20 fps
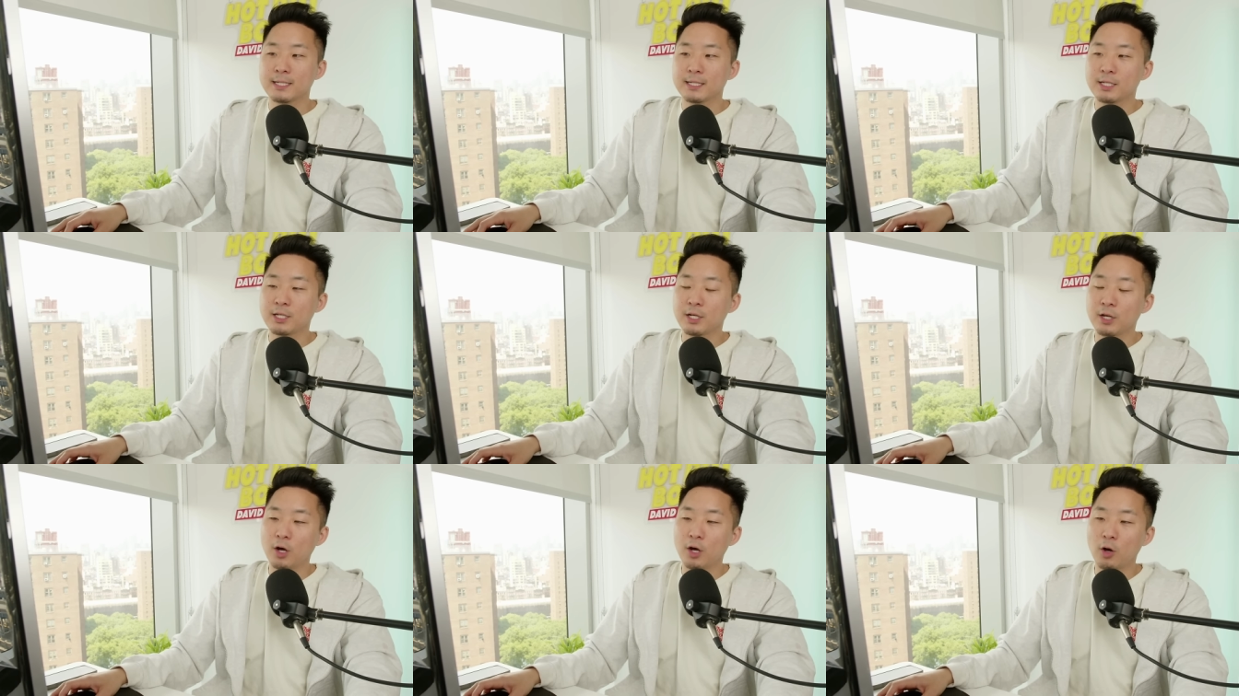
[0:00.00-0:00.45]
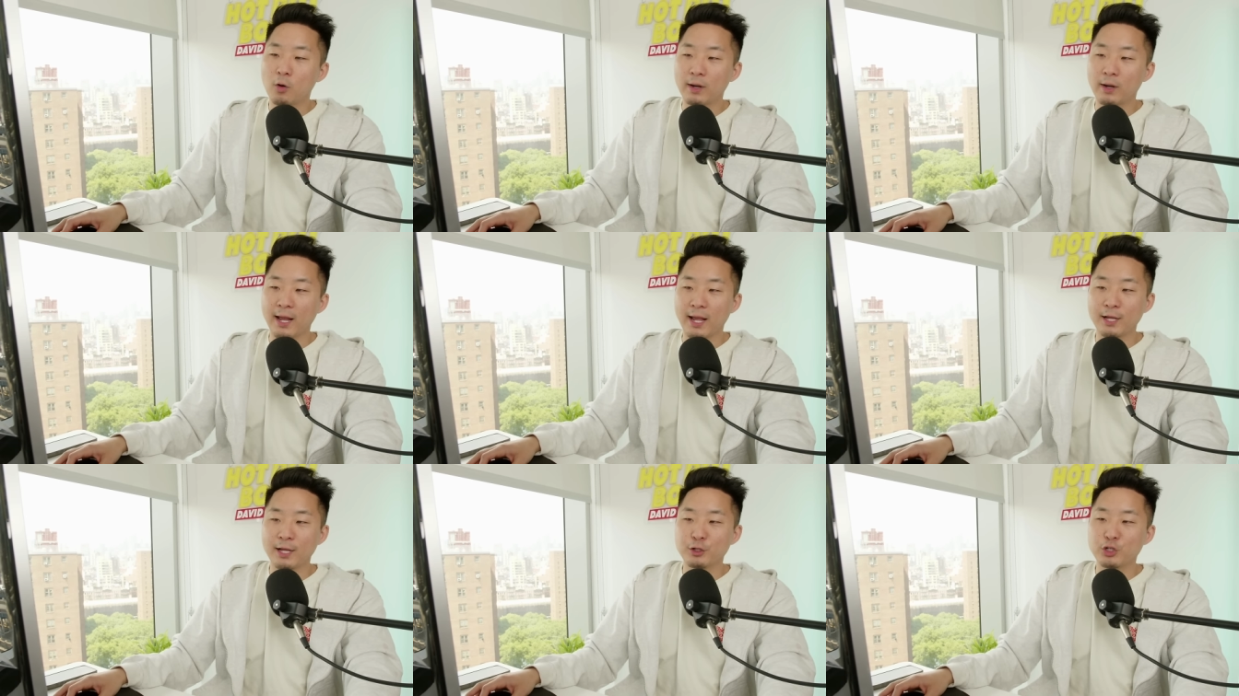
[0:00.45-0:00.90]
you know, an
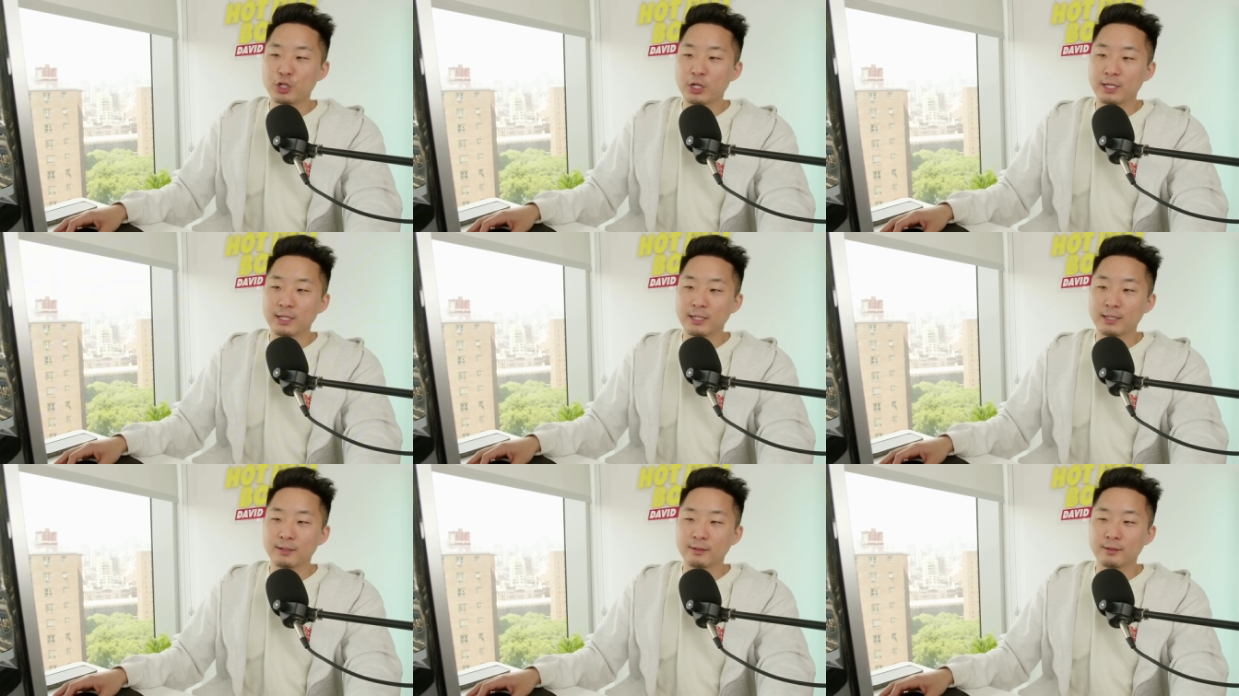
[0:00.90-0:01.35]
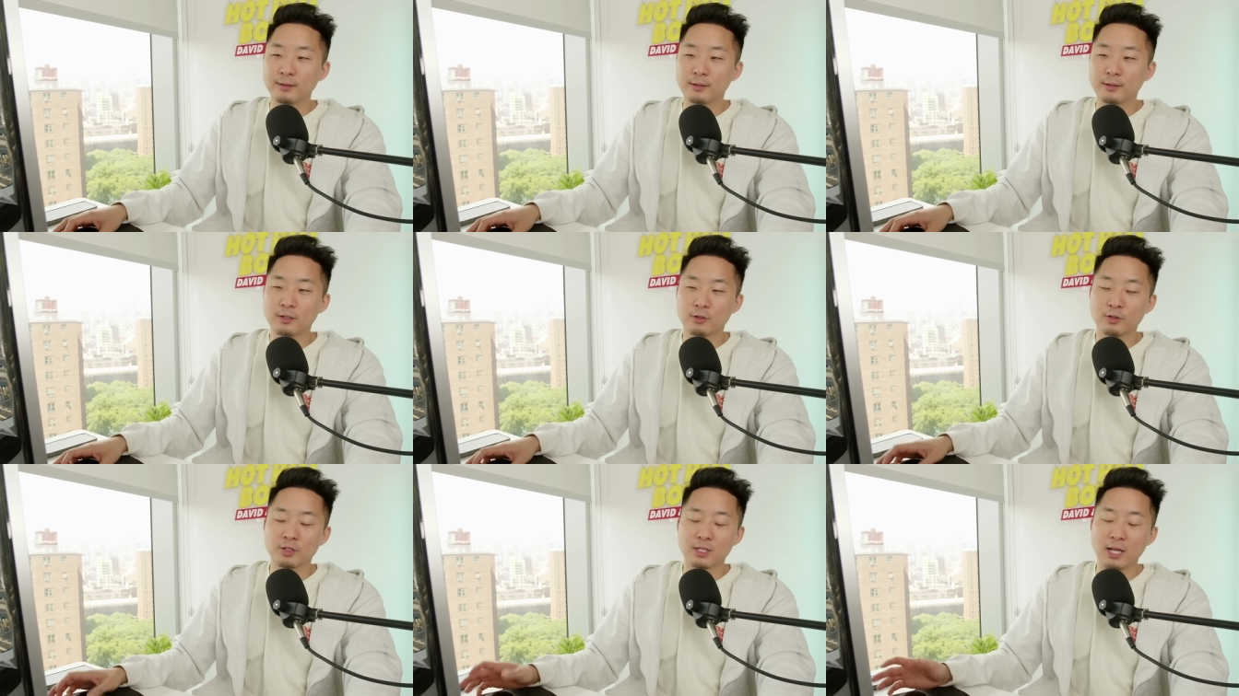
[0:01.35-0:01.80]
Asian
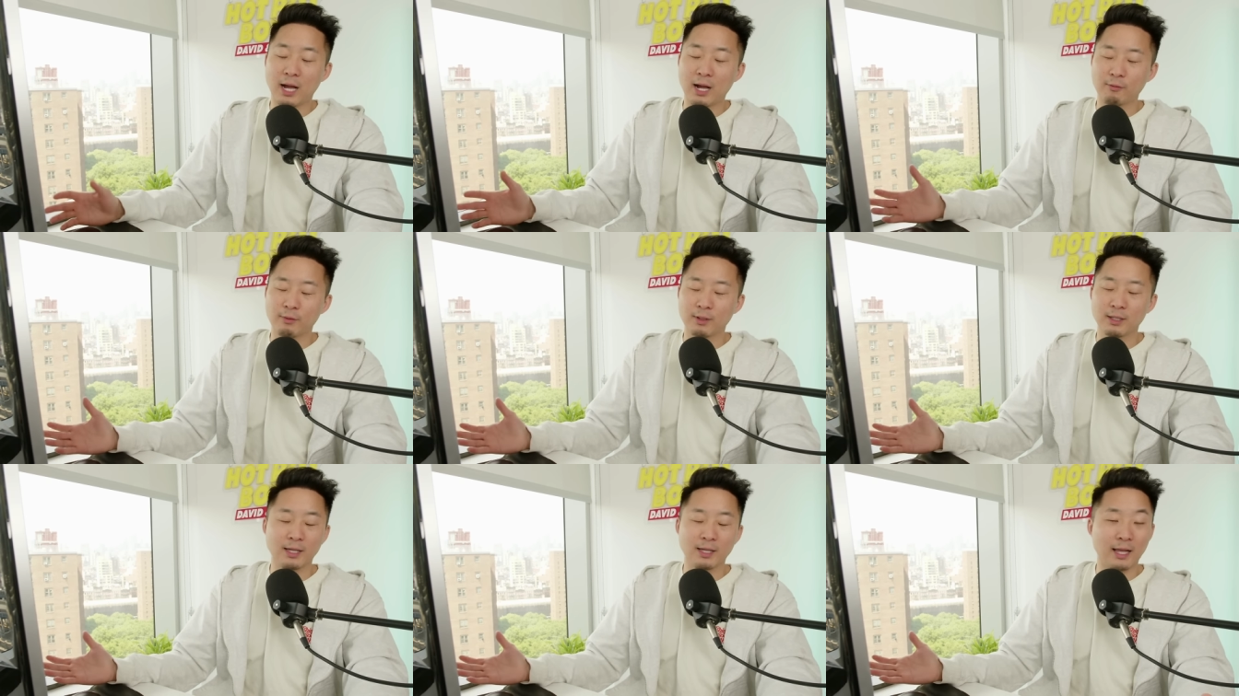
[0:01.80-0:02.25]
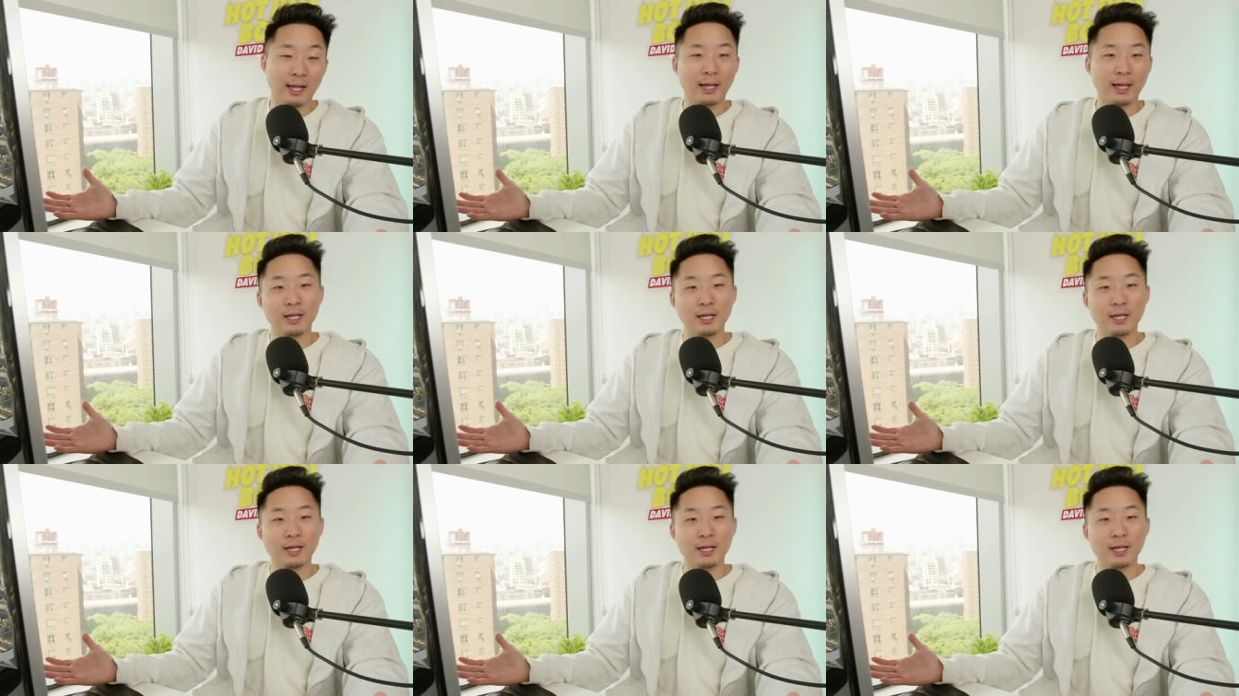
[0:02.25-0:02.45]
there's not really like